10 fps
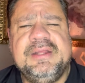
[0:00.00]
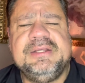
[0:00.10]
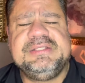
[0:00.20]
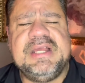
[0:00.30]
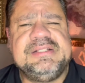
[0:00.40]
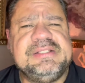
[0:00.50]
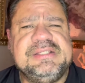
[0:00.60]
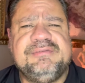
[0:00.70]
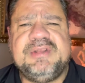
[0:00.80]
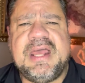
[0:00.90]
dozens,
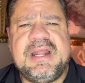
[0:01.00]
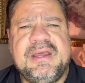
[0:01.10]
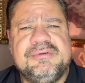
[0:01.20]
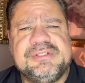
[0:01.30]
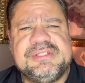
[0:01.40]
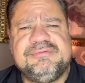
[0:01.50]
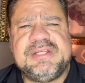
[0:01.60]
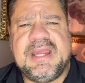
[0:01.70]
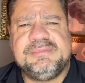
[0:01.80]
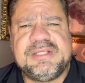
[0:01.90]
if not hundreds of
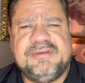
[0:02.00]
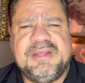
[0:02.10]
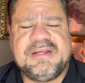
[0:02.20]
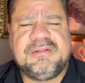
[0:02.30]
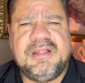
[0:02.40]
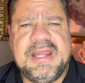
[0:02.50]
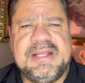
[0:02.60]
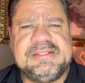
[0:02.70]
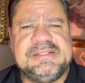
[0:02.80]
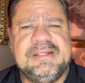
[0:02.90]
times, I've had
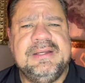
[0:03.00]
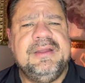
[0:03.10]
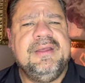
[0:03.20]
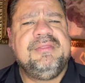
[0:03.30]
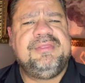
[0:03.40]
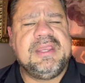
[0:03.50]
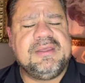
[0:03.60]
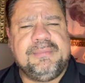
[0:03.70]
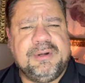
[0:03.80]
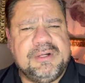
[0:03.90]
clients think
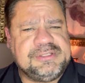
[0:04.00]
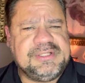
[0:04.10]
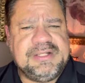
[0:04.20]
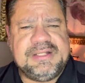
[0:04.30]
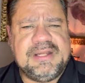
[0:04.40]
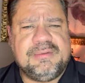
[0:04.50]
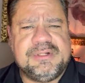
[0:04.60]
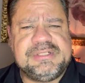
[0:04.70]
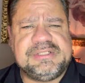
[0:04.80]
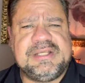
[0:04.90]
of the person that they were
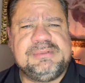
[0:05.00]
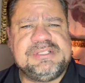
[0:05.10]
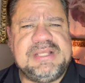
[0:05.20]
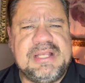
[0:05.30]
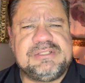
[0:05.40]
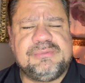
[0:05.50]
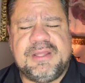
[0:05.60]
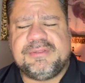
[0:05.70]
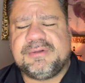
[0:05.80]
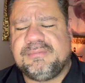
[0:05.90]
just obsessed
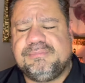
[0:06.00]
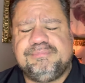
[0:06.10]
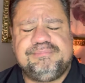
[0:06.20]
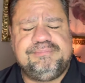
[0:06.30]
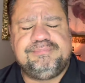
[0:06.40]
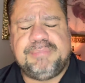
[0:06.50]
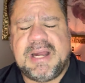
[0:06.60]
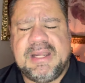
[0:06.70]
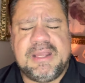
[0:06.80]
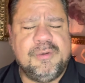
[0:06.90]
with or
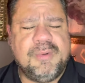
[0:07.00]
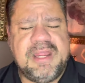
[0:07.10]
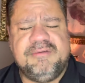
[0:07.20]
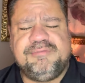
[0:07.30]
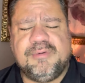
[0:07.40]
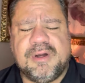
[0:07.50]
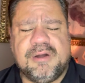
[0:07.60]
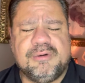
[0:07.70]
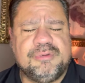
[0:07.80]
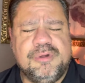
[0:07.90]
pining away
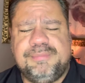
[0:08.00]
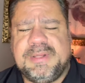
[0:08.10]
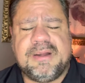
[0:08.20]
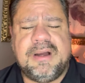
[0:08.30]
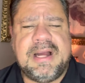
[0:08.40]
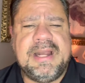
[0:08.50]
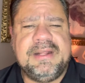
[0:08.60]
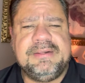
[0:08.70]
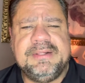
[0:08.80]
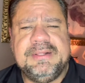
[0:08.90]
for or looping on, and